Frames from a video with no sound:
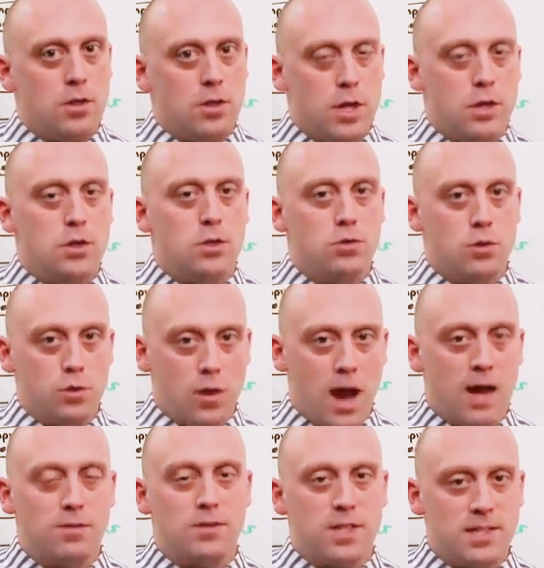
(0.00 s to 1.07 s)
then you
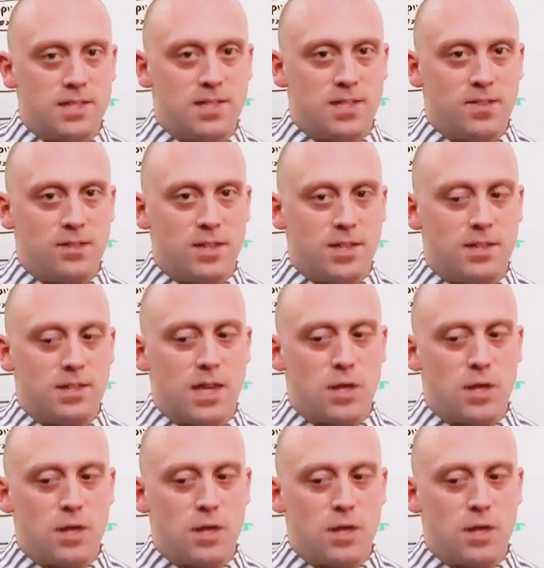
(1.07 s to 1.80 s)
have sensitivities